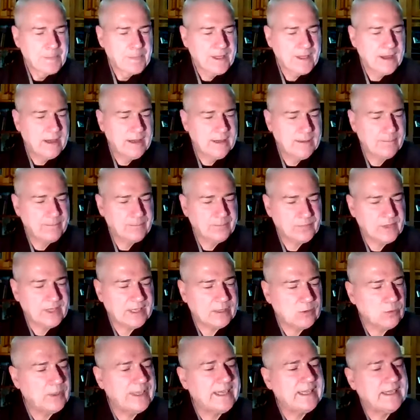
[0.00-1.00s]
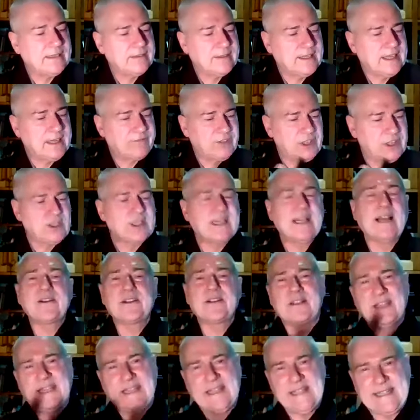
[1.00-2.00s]
that we have
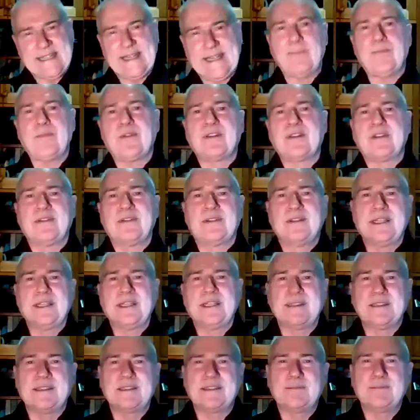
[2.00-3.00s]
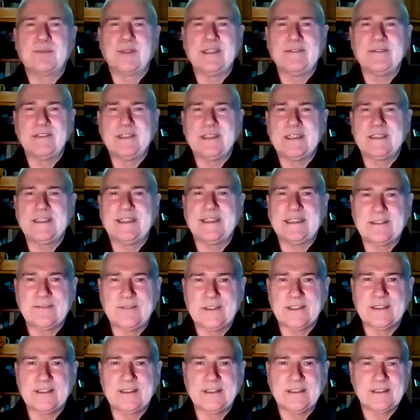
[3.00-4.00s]
discussed in depth, these previous 6
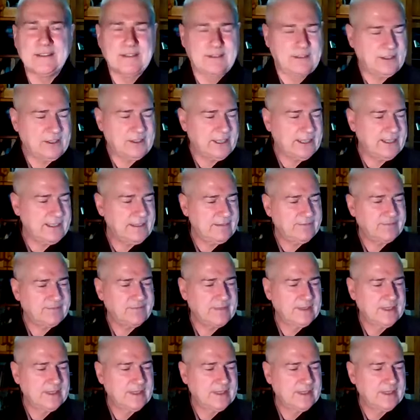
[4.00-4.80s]
verses, okay?